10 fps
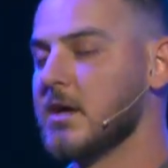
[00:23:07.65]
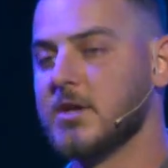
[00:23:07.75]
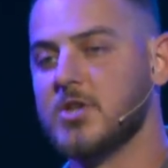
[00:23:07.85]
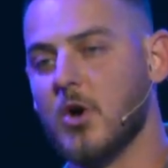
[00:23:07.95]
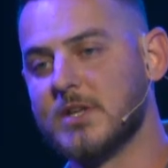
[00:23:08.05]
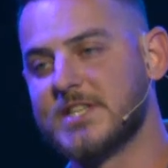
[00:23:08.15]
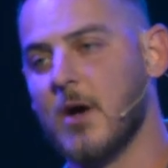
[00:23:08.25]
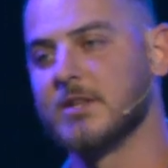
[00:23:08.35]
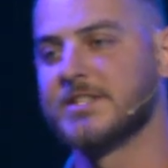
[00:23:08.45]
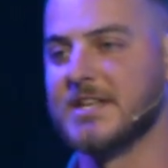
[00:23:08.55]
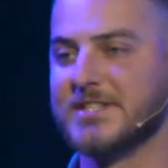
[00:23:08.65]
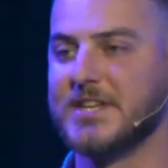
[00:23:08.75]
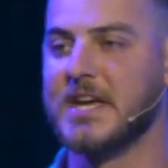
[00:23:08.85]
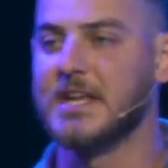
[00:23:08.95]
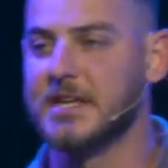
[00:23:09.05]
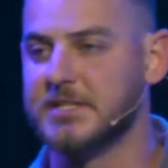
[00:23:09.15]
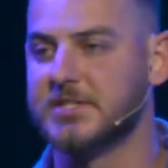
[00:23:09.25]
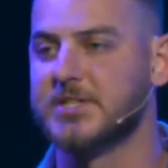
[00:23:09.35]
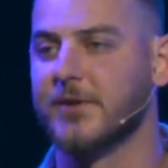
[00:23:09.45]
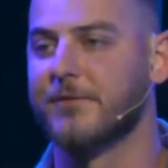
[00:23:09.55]
Notice how it says Gideon is
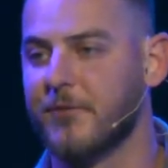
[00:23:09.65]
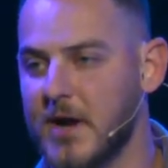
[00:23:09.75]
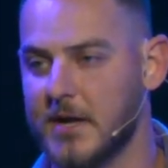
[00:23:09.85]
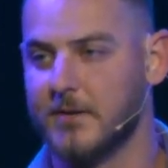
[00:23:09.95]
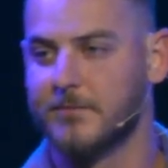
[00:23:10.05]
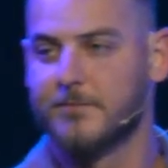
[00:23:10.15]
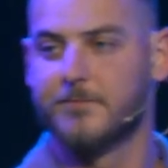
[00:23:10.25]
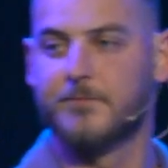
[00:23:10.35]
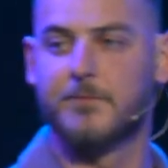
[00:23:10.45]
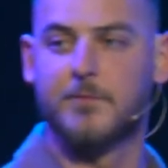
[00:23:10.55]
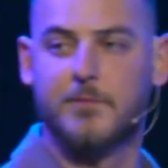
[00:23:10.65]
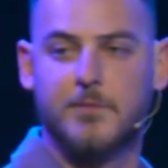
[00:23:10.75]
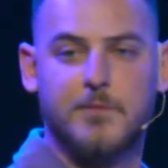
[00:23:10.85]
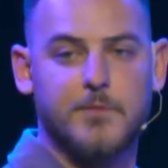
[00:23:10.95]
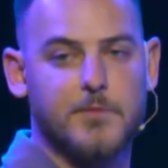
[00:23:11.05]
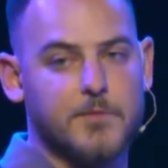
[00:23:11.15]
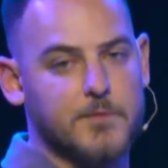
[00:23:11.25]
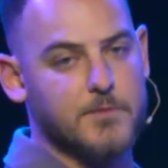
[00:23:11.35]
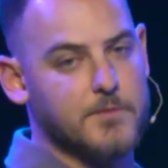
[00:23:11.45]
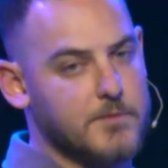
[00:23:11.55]
still afraid. Nota cómo dice que
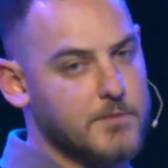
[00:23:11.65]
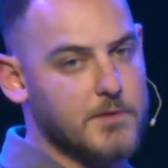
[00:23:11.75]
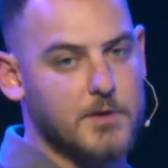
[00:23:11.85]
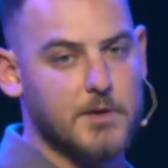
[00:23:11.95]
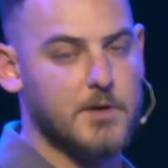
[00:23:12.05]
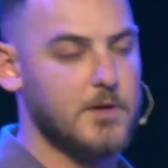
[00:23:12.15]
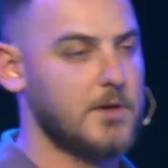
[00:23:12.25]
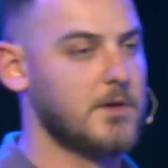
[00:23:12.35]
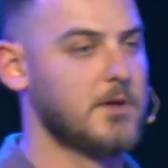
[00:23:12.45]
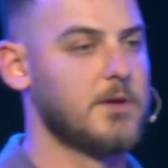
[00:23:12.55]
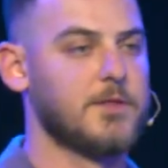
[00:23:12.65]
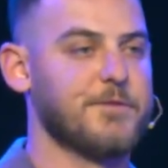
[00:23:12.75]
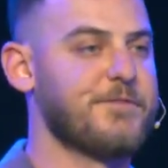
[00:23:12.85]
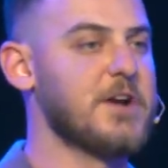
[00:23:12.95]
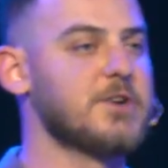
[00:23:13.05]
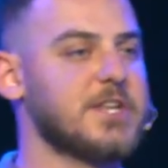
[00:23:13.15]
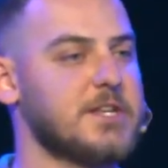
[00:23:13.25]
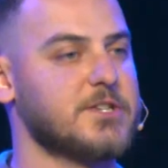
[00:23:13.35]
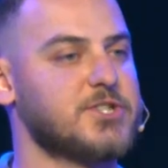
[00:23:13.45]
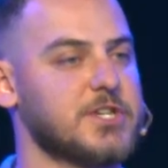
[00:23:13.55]
Gedeón todavía tiene miedo. The fear
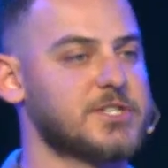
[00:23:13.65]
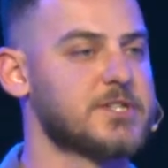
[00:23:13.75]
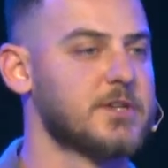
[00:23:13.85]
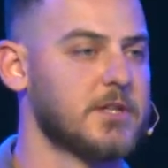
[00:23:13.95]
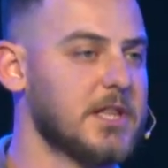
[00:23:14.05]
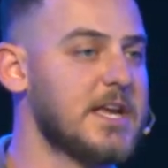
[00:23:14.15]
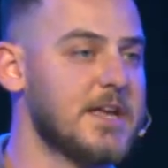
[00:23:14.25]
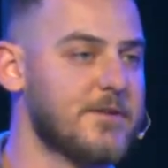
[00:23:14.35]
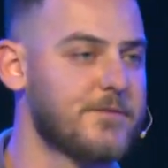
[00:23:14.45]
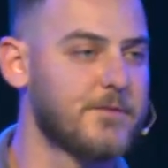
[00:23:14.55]
didn't just leave.